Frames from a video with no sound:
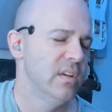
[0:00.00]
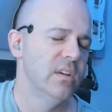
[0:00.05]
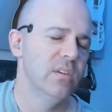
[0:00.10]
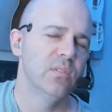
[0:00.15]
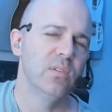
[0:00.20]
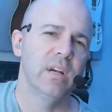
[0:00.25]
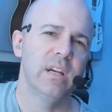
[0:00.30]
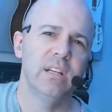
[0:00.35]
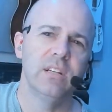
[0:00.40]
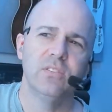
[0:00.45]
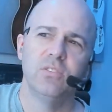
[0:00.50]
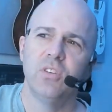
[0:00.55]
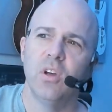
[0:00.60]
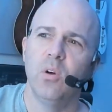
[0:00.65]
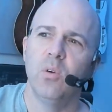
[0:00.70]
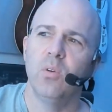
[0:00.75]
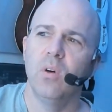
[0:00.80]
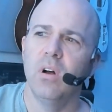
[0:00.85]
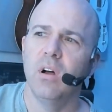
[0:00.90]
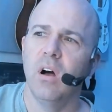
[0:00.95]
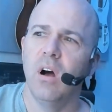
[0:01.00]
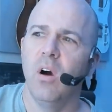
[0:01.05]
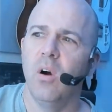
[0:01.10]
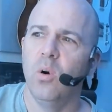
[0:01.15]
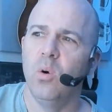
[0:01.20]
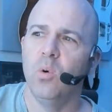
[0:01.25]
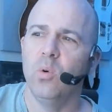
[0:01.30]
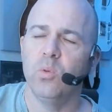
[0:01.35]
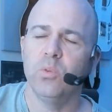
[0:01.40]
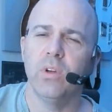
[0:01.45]
Right? Don't
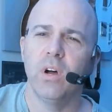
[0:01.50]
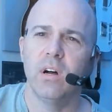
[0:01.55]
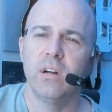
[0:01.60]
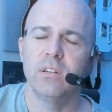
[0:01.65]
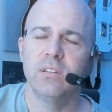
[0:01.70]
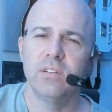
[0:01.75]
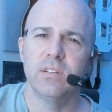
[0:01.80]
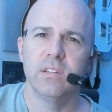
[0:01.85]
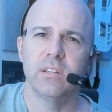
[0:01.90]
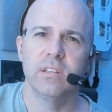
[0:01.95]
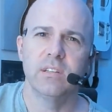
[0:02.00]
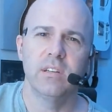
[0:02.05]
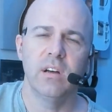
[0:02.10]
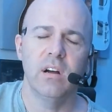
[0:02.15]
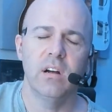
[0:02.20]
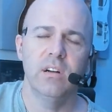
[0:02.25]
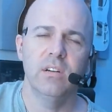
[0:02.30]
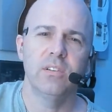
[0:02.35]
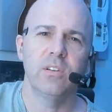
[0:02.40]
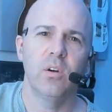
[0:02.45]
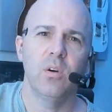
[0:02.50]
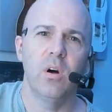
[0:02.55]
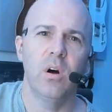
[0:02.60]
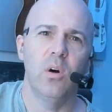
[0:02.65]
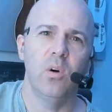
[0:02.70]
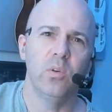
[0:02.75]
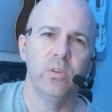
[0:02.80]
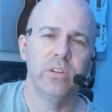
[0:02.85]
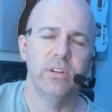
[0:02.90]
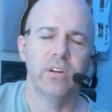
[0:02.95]
hold on to the guitar.
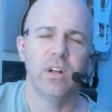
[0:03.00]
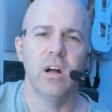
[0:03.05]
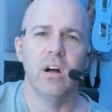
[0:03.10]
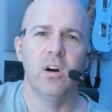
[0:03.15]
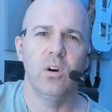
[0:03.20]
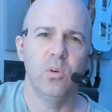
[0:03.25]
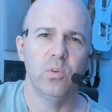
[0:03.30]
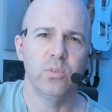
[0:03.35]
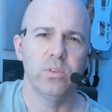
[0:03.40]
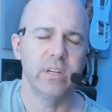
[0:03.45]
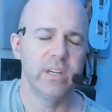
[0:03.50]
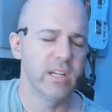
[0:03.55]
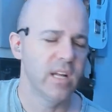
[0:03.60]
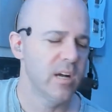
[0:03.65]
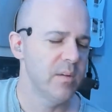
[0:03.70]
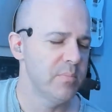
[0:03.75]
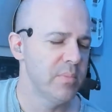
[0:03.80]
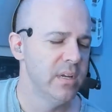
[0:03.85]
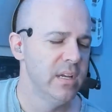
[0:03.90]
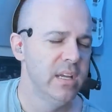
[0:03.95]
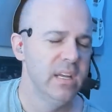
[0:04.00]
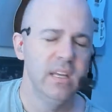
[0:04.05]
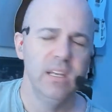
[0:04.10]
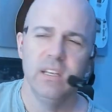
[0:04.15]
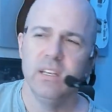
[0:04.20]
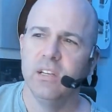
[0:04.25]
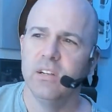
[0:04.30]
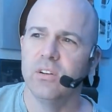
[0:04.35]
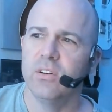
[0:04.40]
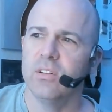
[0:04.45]
You're not holding it up.
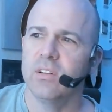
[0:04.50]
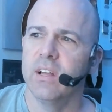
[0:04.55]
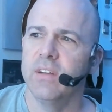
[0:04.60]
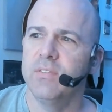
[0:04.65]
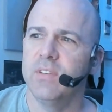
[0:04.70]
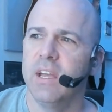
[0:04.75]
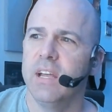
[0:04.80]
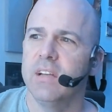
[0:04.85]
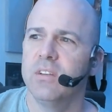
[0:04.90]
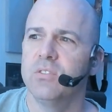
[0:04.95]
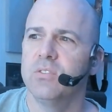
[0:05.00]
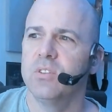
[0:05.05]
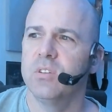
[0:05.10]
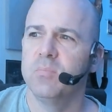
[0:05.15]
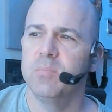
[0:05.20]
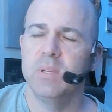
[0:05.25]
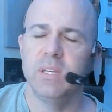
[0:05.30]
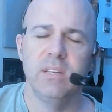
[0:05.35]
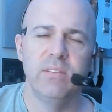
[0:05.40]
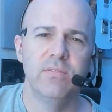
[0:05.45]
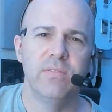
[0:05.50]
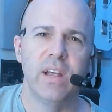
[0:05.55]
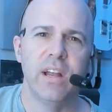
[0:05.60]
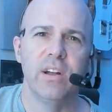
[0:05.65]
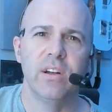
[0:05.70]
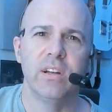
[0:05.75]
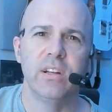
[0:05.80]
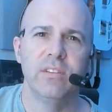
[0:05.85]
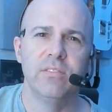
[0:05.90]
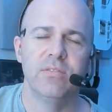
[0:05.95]
Your left hand should be
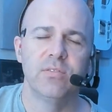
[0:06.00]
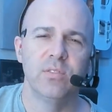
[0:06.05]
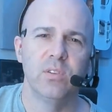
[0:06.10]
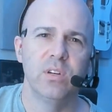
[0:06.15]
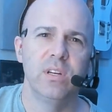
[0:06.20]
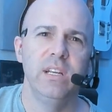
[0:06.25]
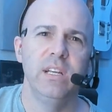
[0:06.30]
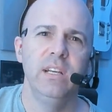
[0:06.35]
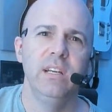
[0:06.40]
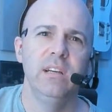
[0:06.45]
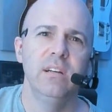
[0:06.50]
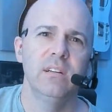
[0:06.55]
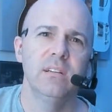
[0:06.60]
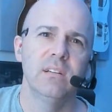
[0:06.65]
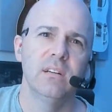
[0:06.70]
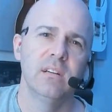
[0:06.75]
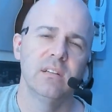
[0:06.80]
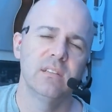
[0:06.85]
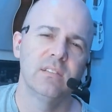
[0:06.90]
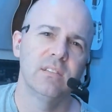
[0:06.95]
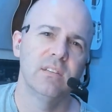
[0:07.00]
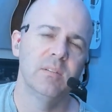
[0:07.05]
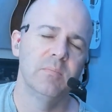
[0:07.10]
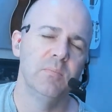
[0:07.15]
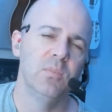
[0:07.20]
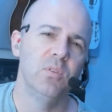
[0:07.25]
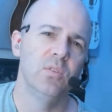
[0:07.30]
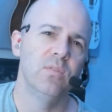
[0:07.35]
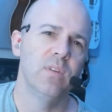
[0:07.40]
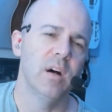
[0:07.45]
very free to
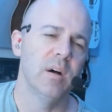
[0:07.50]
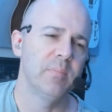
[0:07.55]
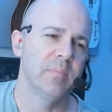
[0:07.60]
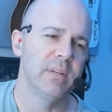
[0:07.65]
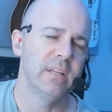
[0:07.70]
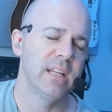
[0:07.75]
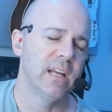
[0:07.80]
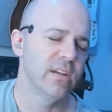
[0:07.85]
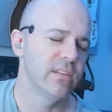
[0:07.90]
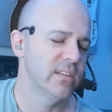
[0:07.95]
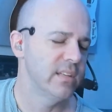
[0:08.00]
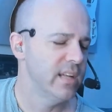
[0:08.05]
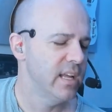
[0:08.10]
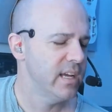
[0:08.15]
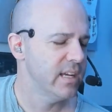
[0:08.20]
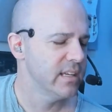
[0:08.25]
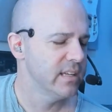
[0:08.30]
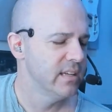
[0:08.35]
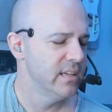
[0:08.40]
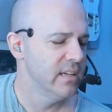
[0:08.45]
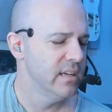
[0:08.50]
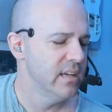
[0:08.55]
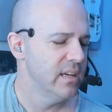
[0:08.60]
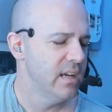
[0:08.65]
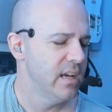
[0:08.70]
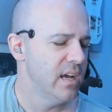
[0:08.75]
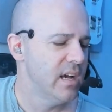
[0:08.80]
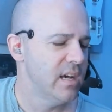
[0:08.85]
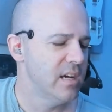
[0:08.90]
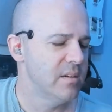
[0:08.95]
move up and down the neck.
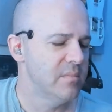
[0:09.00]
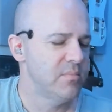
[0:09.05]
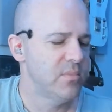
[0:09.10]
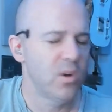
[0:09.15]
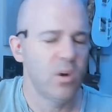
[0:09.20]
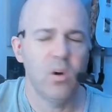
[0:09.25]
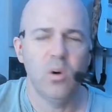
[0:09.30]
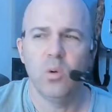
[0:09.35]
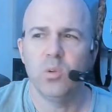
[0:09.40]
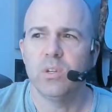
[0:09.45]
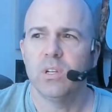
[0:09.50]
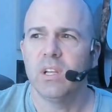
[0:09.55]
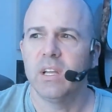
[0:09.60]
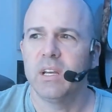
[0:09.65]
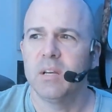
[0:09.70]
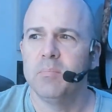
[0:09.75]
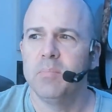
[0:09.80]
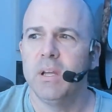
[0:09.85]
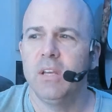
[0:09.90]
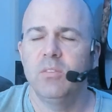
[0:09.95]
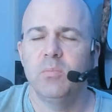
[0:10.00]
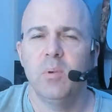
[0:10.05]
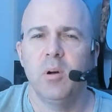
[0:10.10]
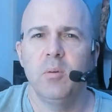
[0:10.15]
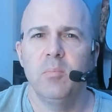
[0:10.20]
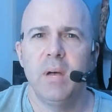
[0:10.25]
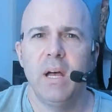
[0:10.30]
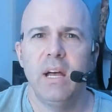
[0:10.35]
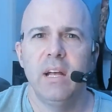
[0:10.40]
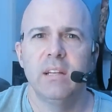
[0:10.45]
Don't hold it like a baseball
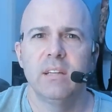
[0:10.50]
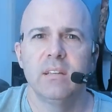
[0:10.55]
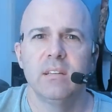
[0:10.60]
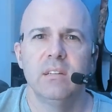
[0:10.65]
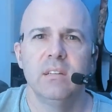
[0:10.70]
bat.